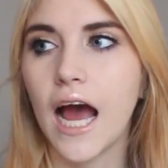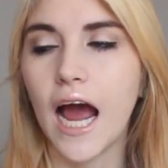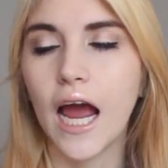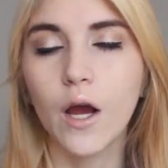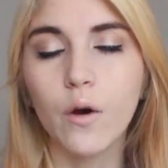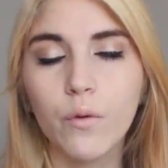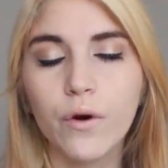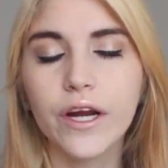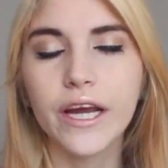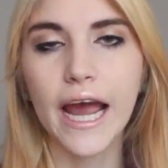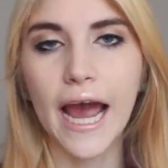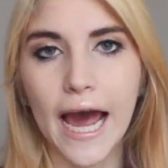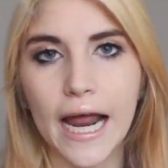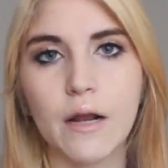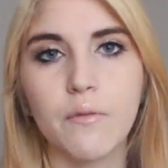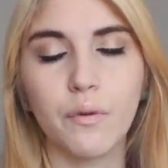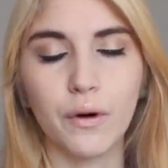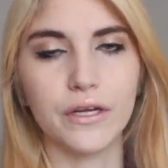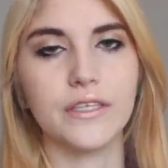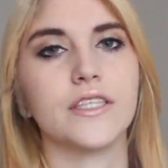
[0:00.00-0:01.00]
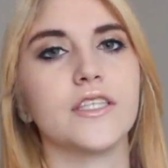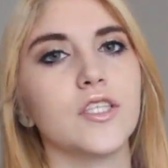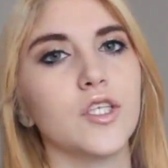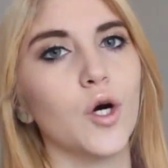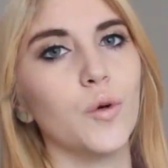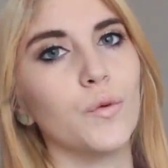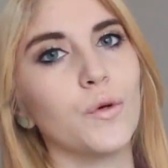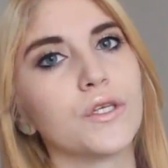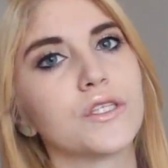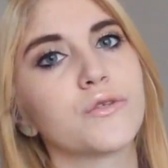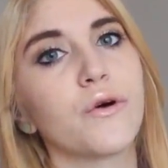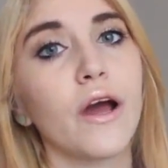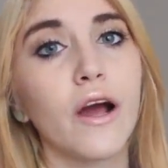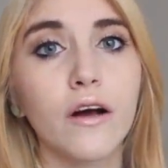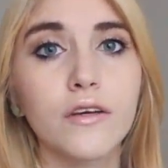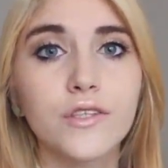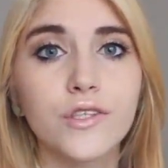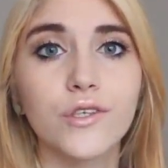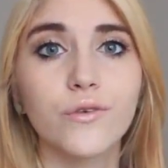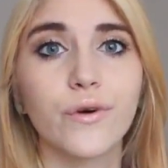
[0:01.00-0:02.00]
I work at a Barnes and Noble, so I
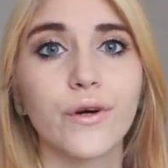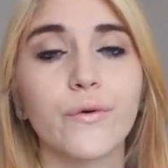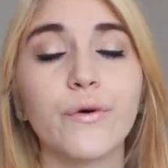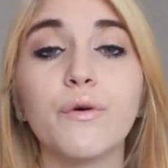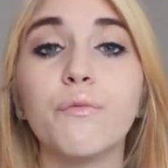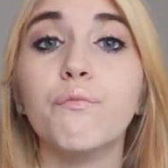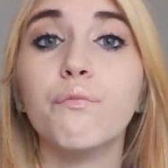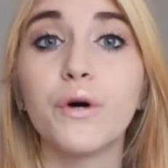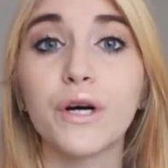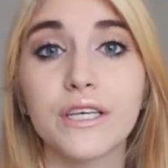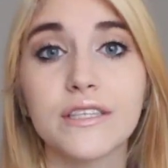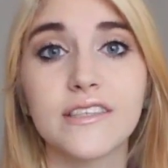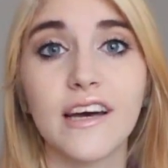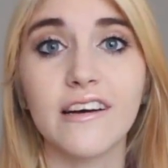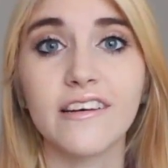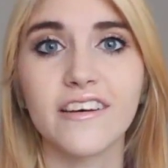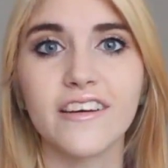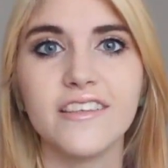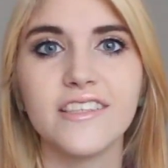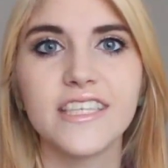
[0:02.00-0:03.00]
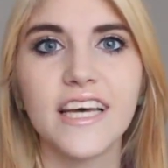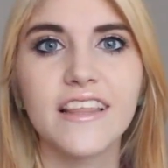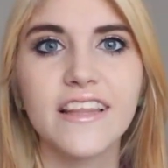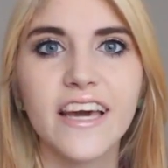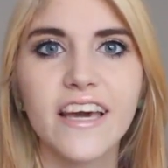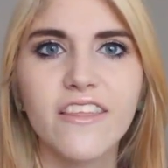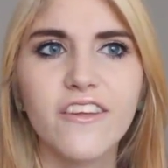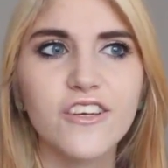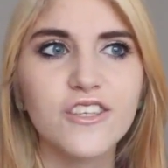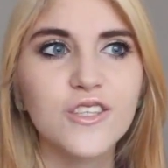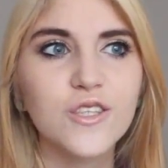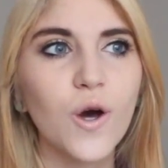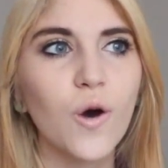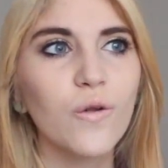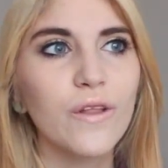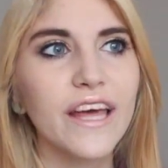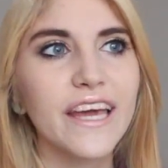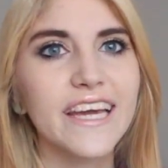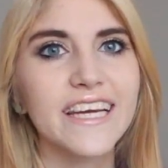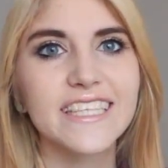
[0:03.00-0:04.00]
also work with booksellers, and like, they're
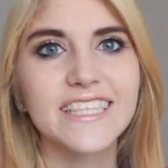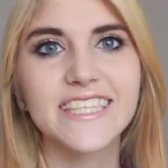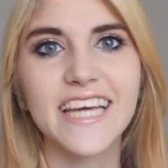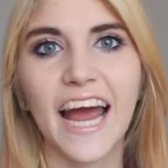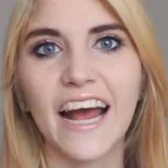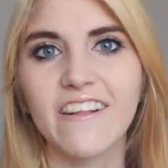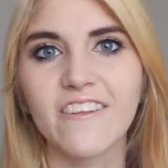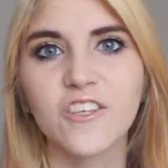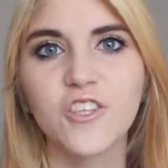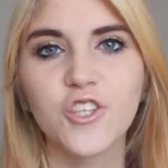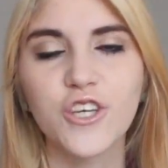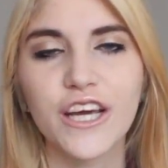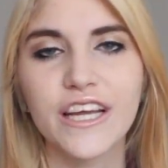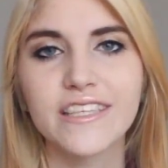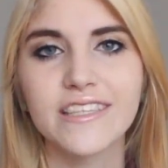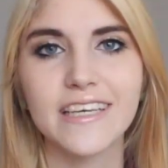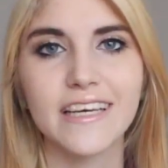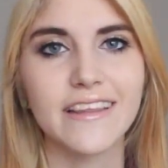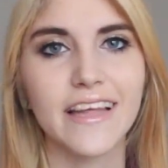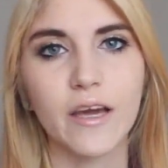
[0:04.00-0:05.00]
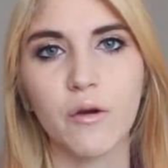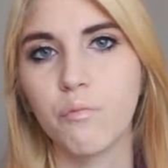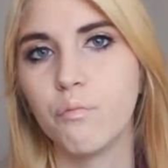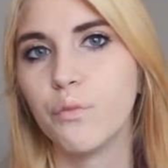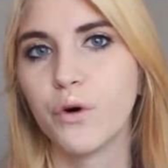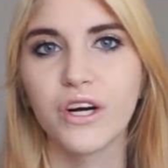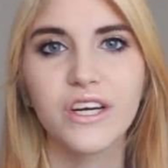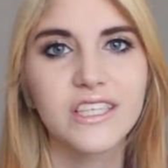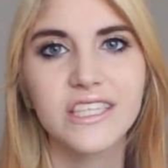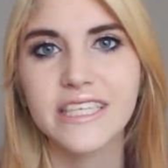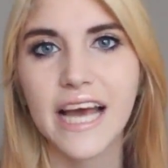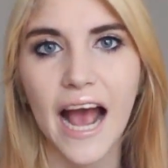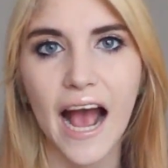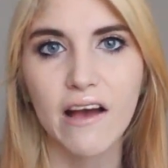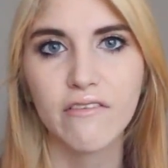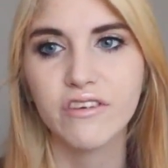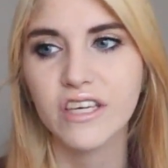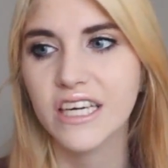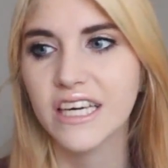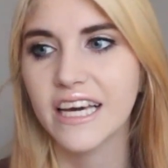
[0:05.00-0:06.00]
so like intelligent and like book
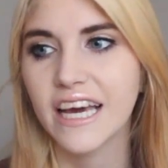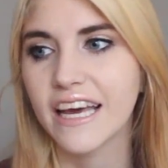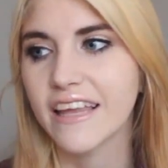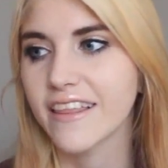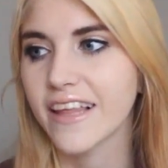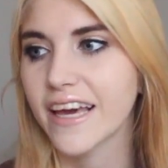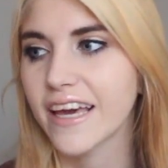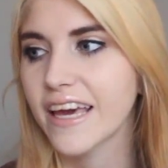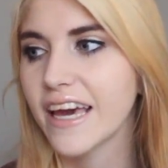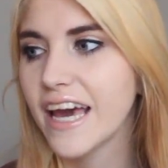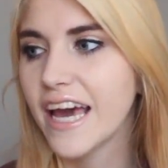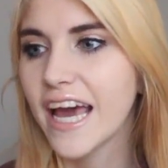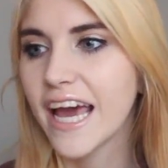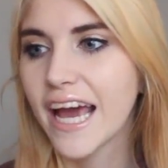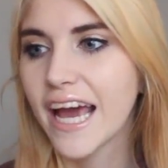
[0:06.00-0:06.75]
savvy, and like,